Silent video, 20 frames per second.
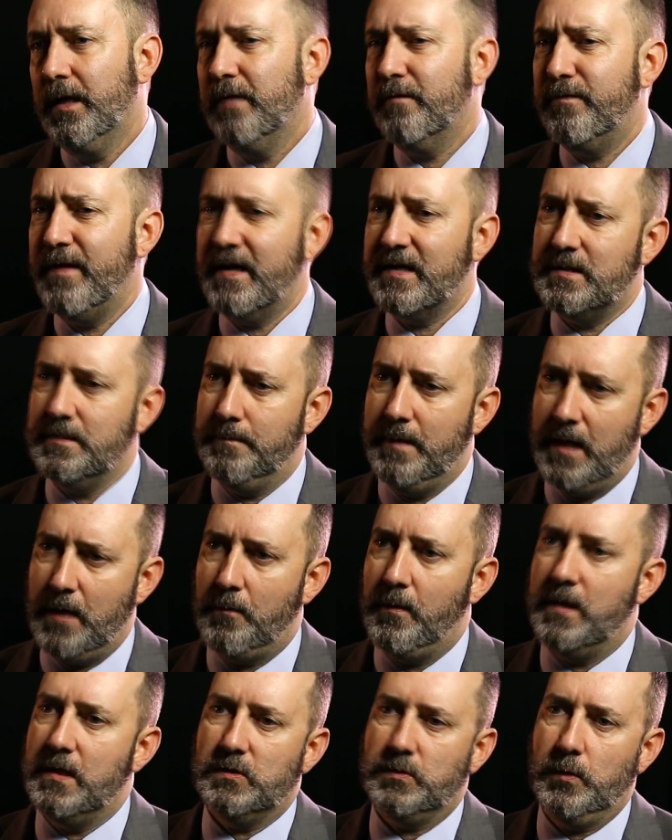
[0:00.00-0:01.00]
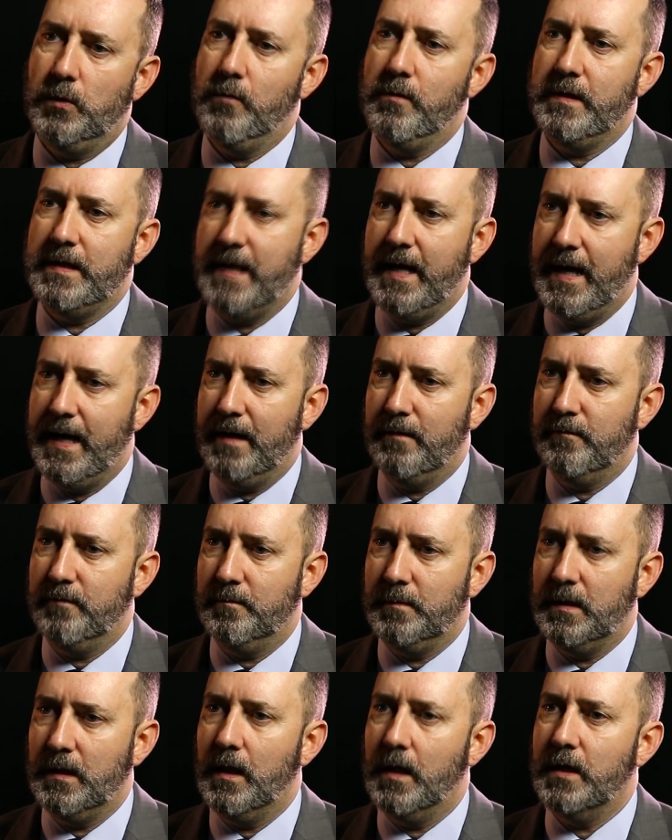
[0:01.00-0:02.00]
In fact, in many ways, we already have.
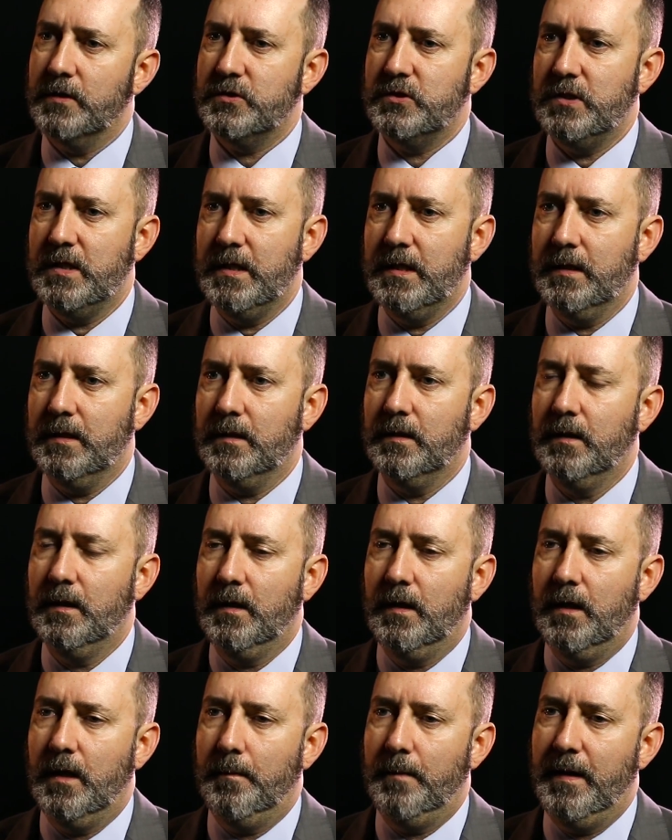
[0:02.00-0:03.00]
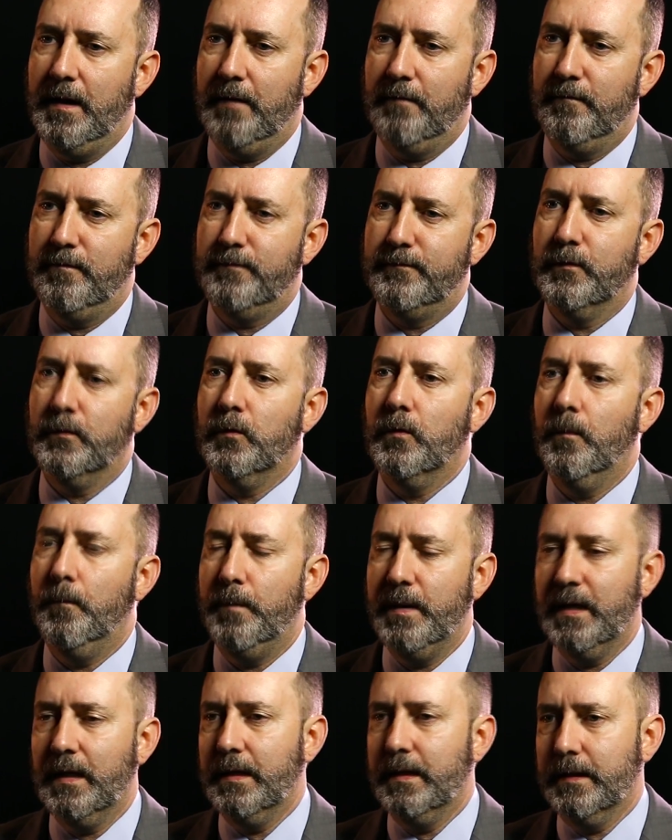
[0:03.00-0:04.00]
I mean, last year, about 4
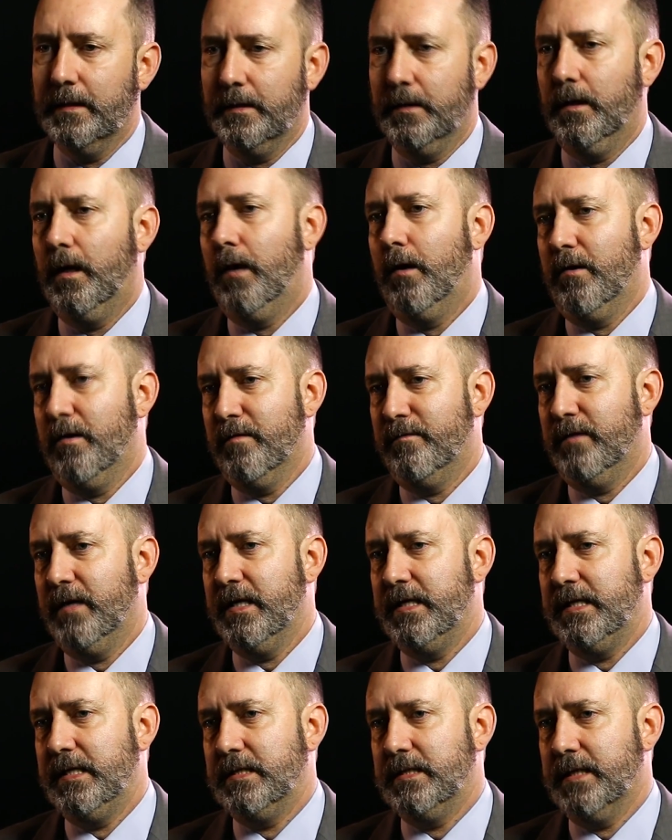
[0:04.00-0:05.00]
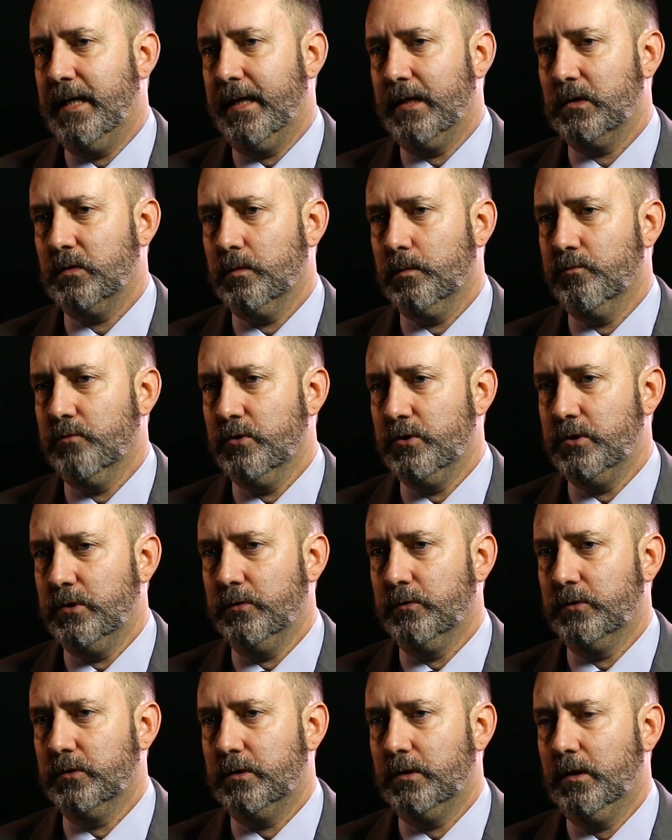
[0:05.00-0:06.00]
billion RFID tags were
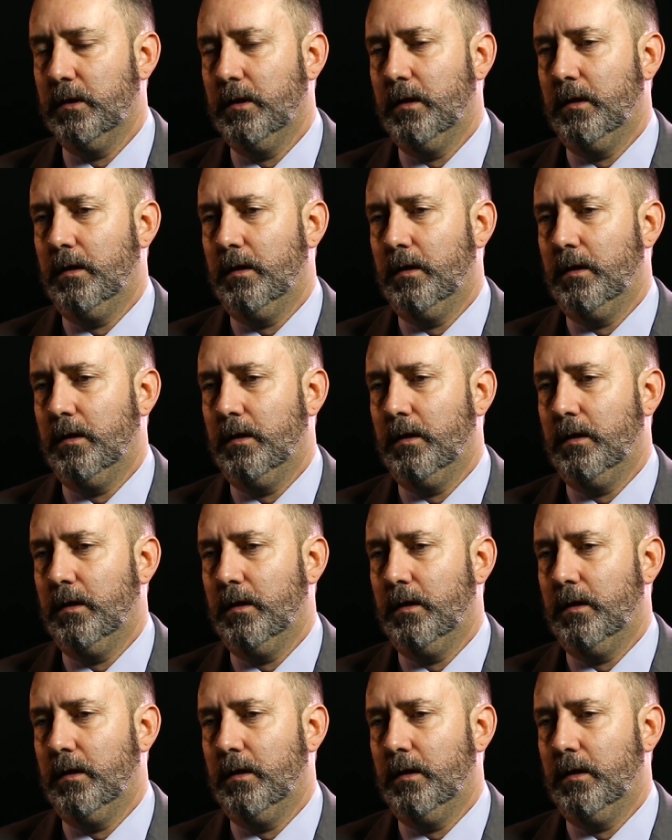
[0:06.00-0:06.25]
produced.